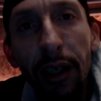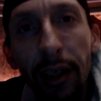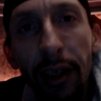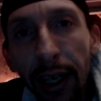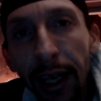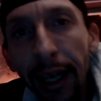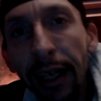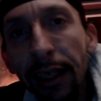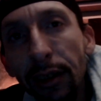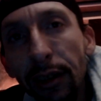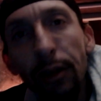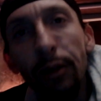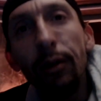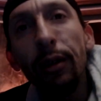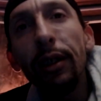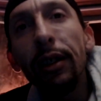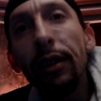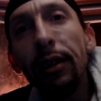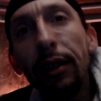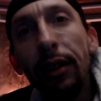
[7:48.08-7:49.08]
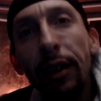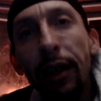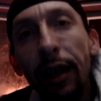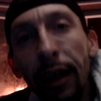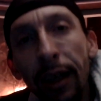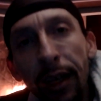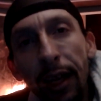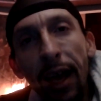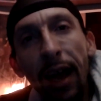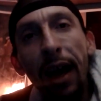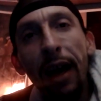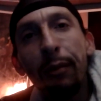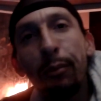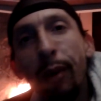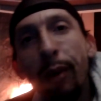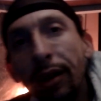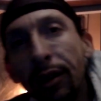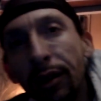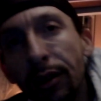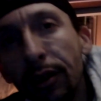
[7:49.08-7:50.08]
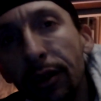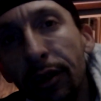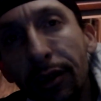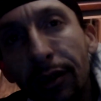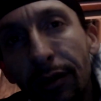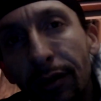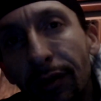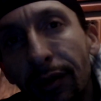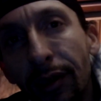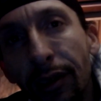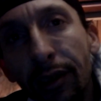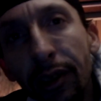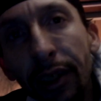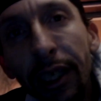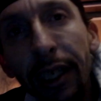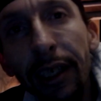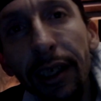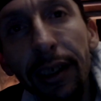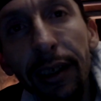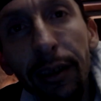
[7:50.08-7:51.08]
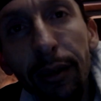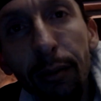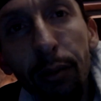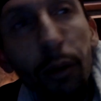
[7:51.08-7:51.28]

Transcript: answer it, and add my little link, put